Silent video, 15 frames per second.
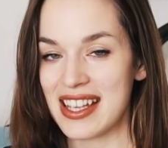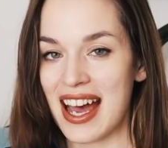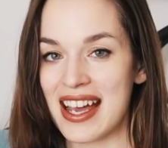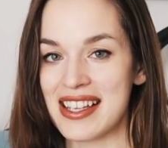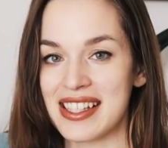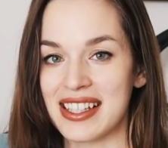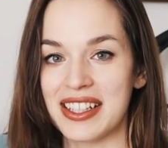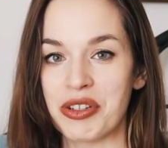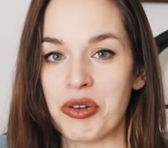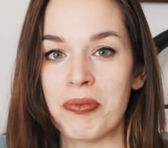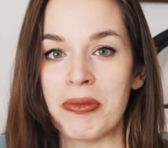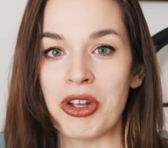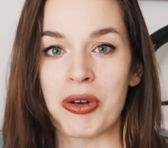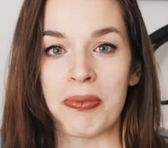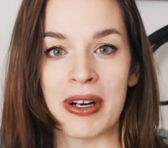guy is a little
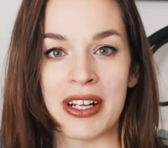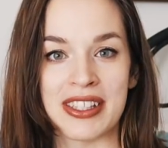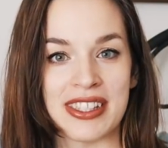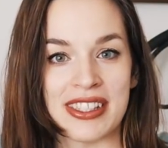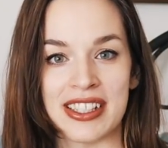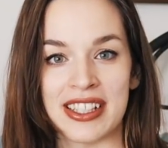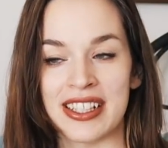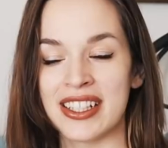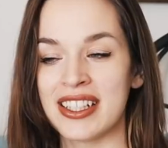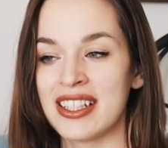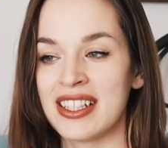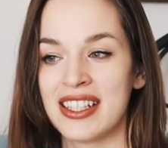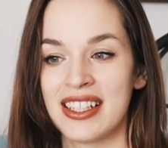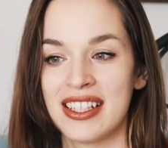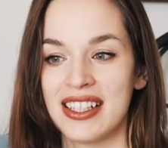milk monster.
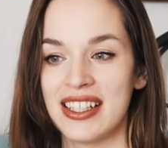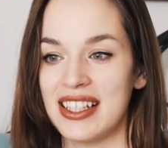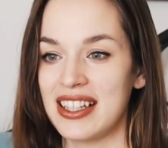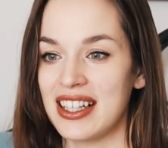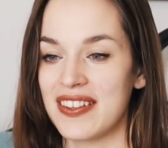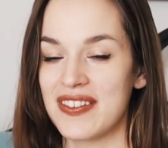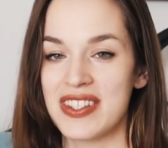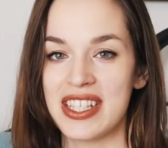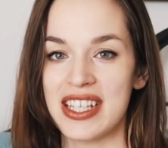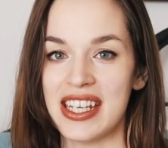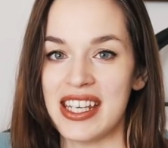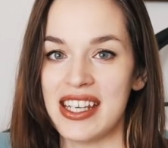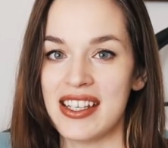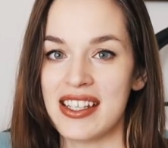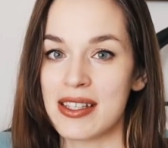He loves to
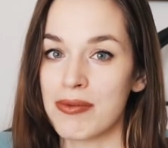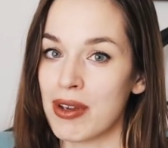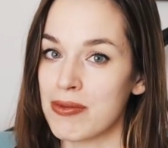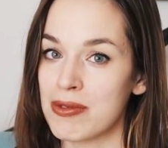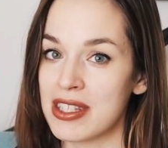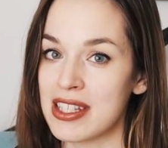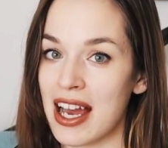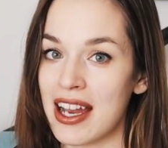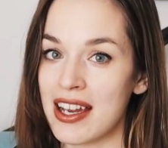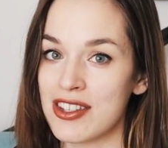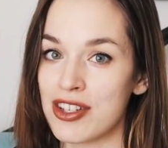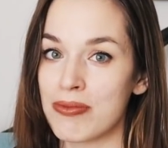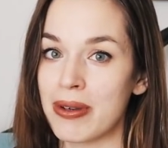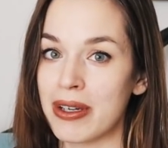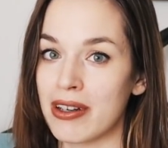eat. Sometimes his
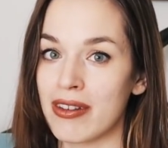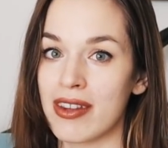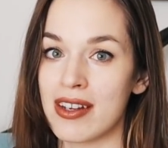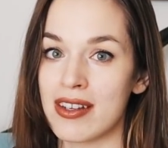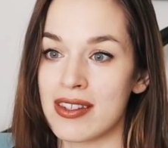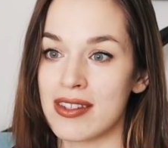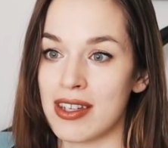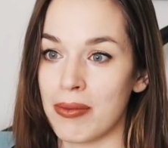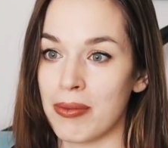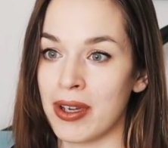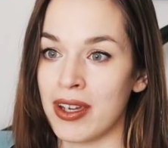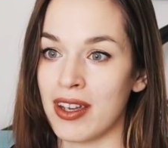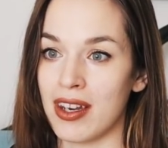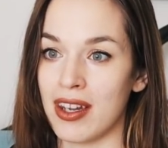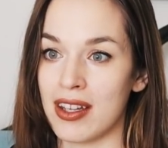eyes are bigger than his
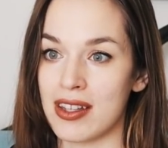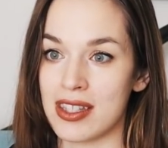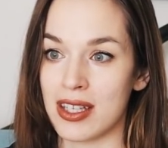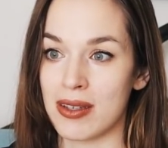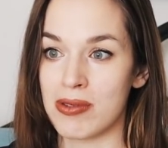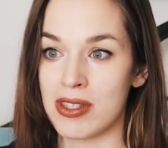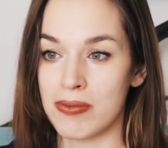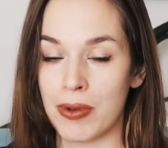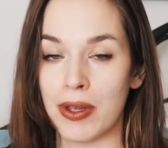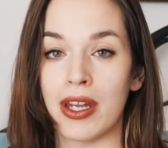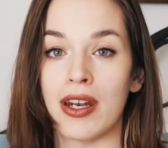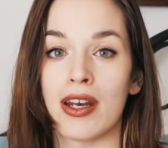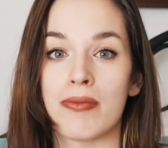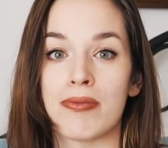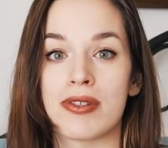stomach and he ends up
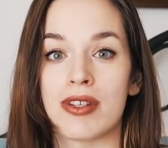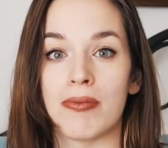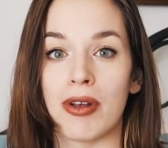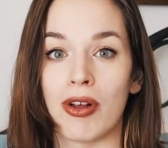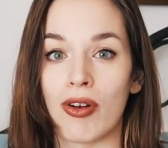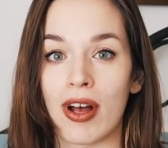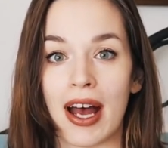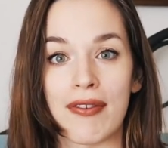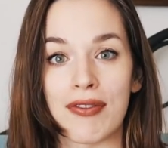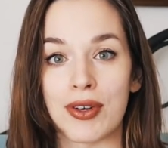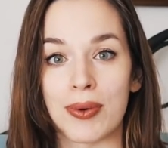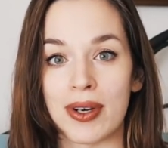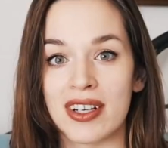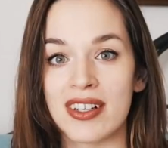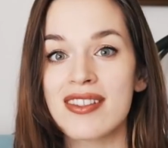spitting up some milk
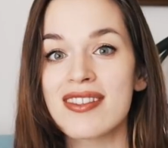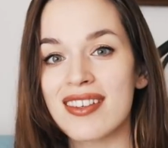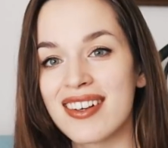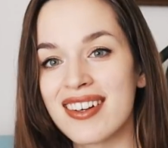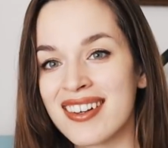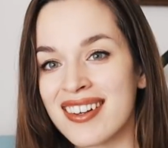afterwards.